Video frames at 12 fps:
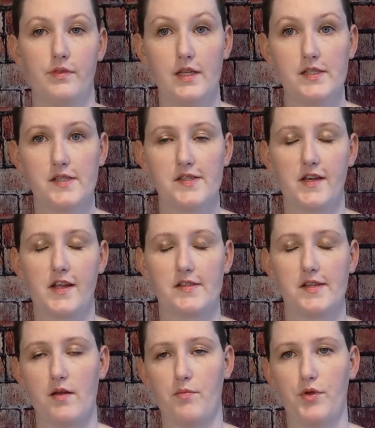This is an
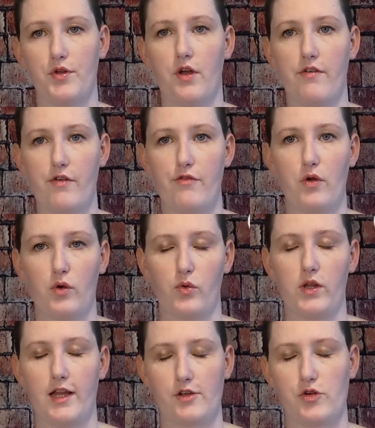example of a
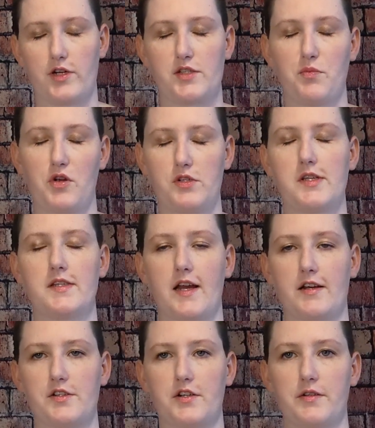photoelectric smoke
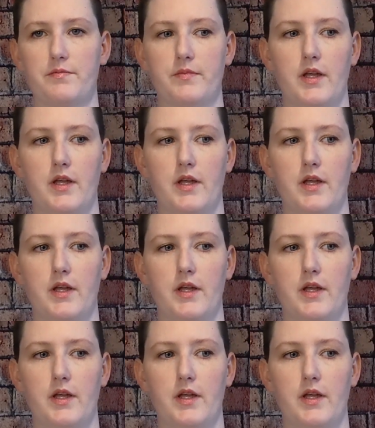detector.